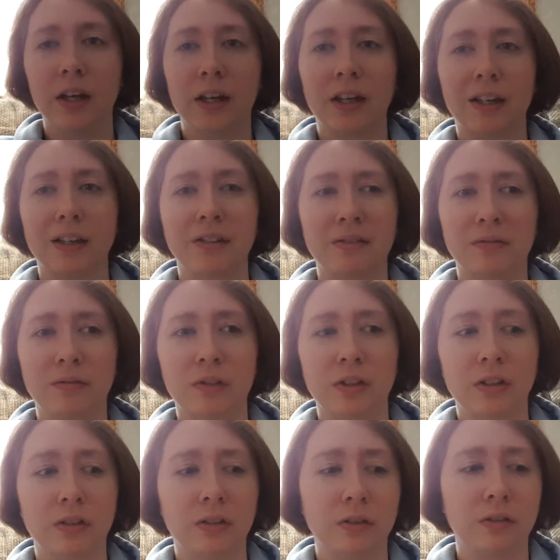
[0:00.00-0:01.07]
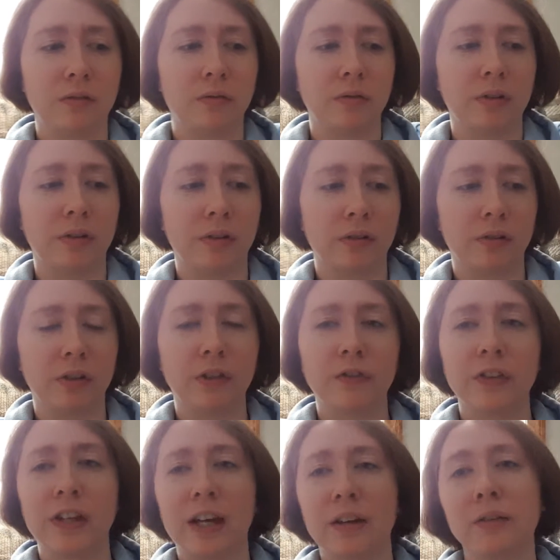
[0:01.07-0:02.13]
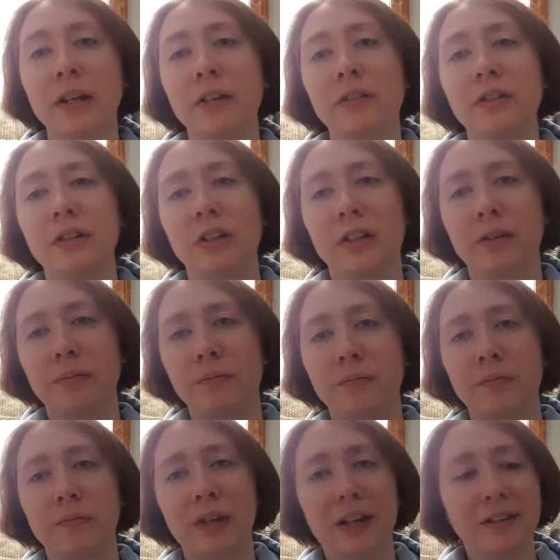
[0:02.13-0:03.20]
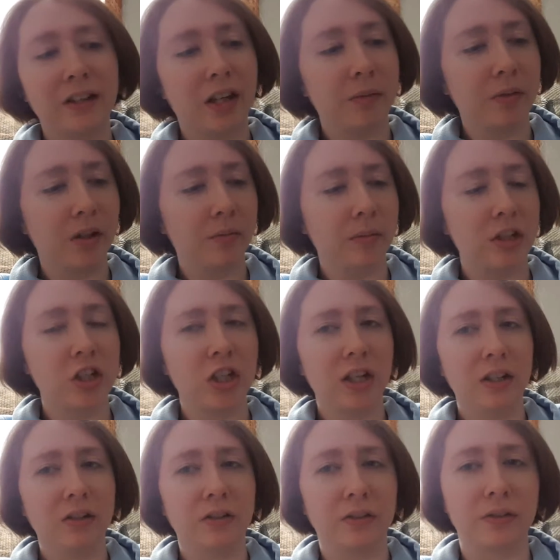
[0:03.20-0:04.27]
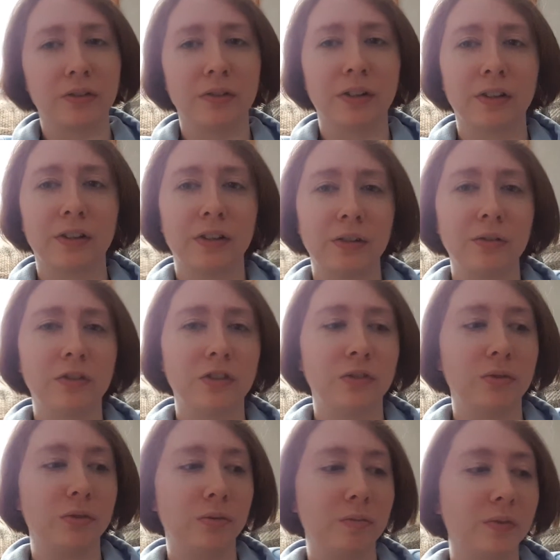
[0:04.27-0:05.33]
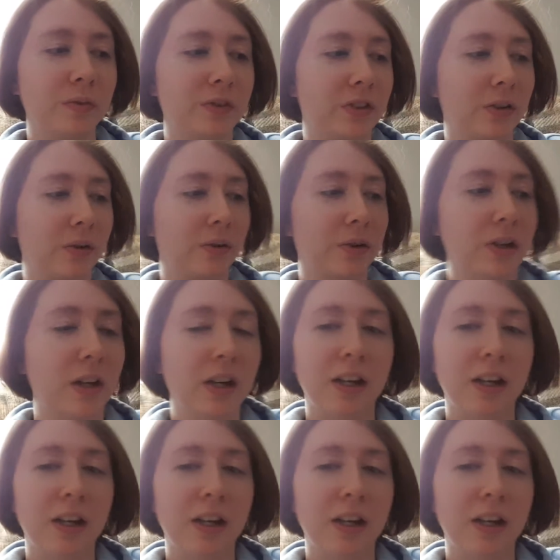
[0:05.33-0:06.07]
Uh, look for that around uh, that time on my channel, YouTube. So